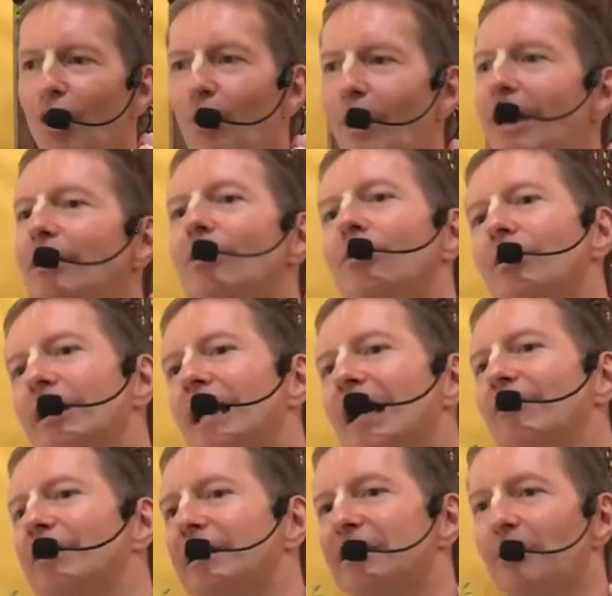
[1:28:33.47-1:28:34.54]
When Guru
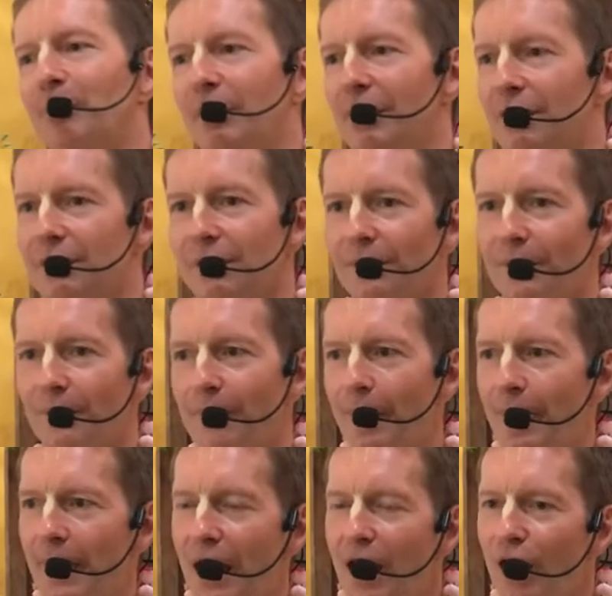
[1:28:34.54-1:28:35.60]
Gurudev disappeared,
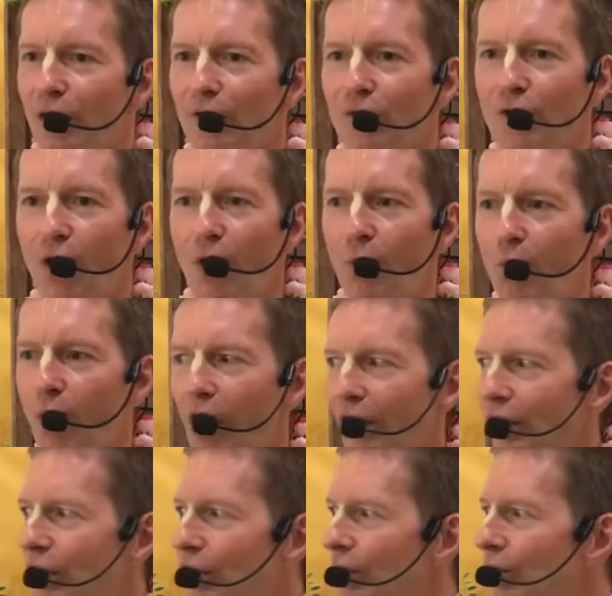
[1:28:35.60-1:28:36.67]
no
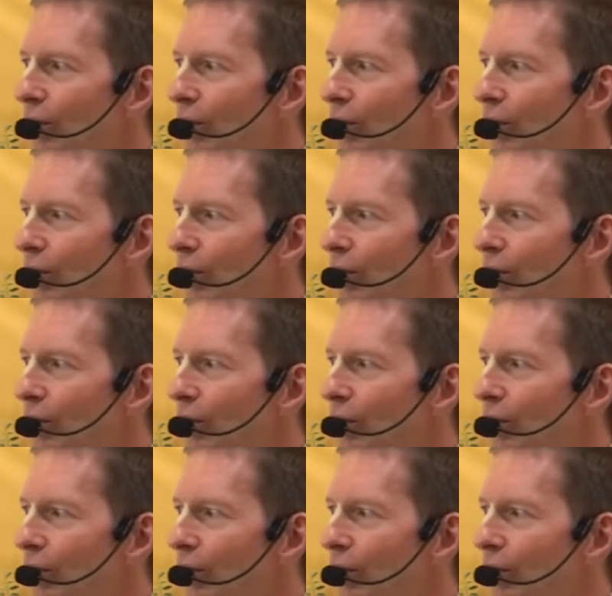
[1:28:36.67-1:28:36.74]
one knew